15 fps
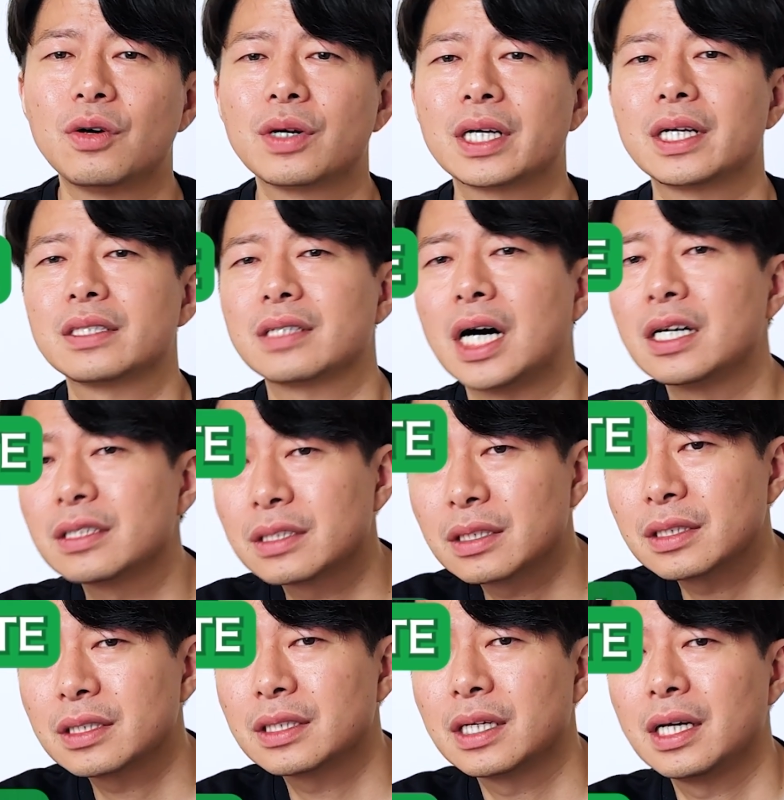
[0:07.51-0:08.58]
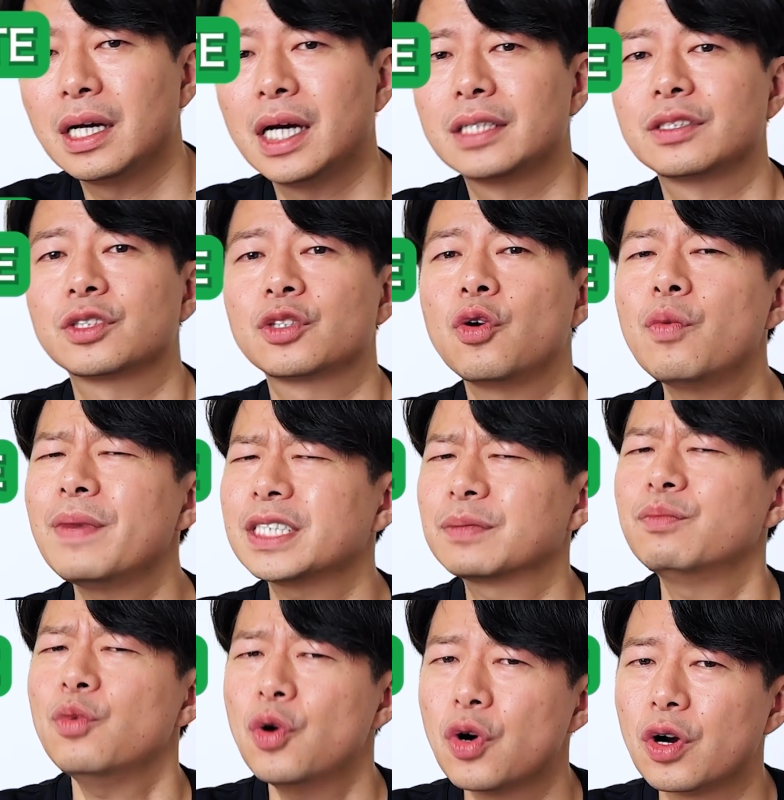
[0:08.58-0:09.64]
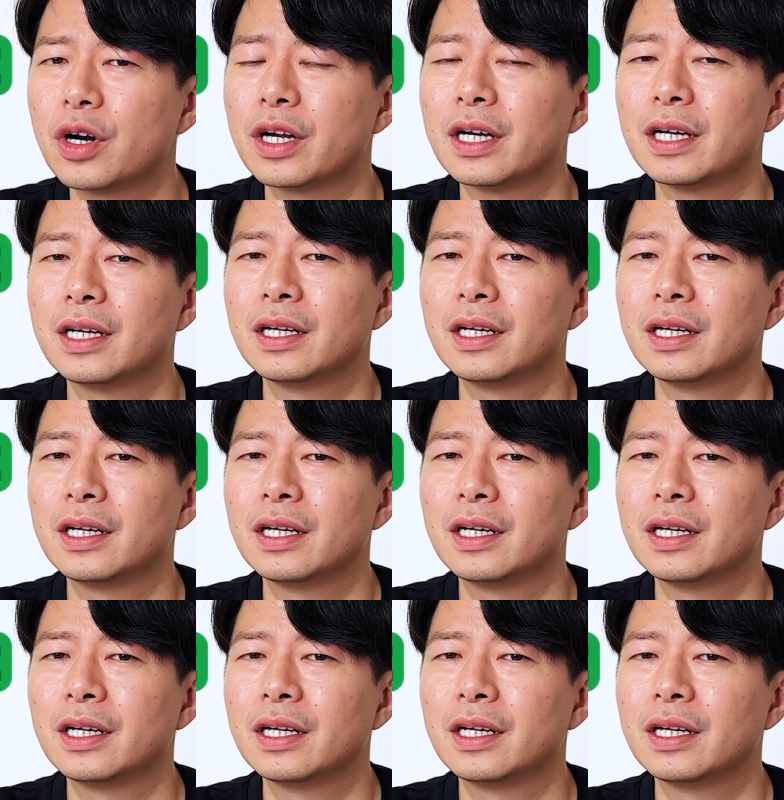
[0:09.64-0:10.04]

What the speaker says: organize answers, and so much more.